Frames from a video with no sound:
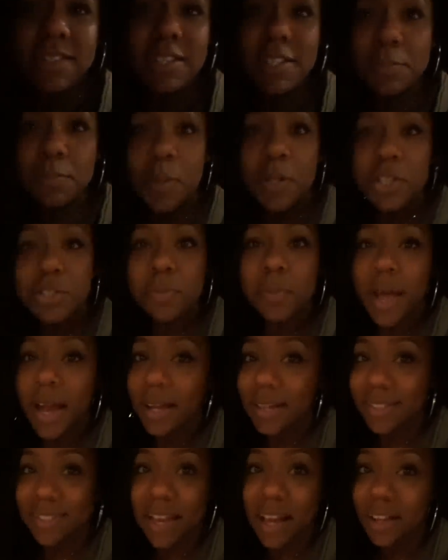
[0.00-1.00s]
it is pitch
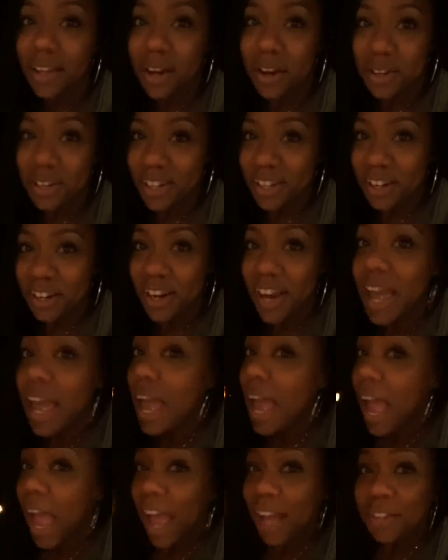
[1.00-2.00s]
black as hell out here,
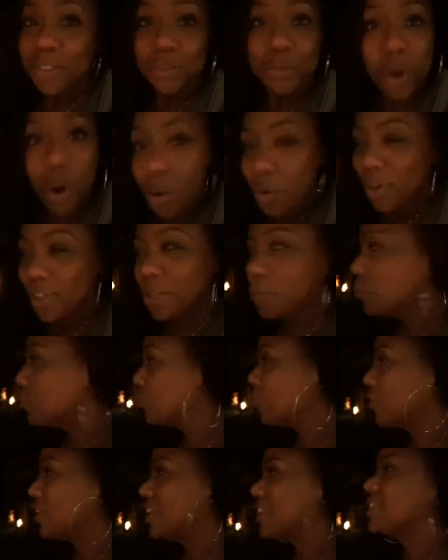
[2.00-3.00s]
and you know, in the
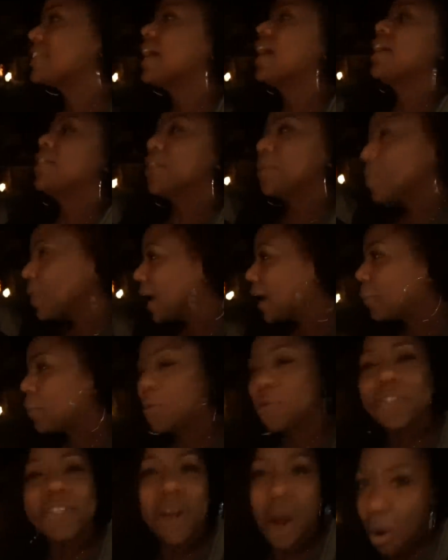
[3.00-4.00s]
movies the black
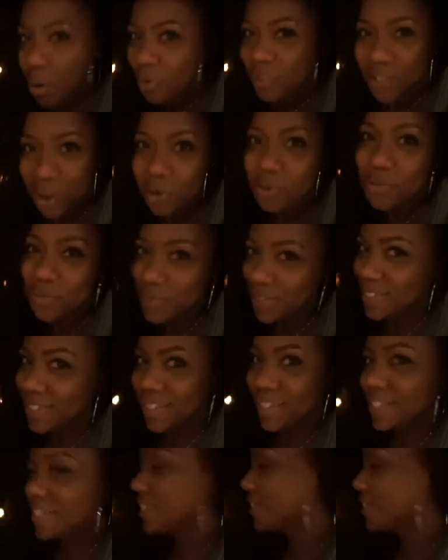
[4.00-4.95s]
person always goes missing,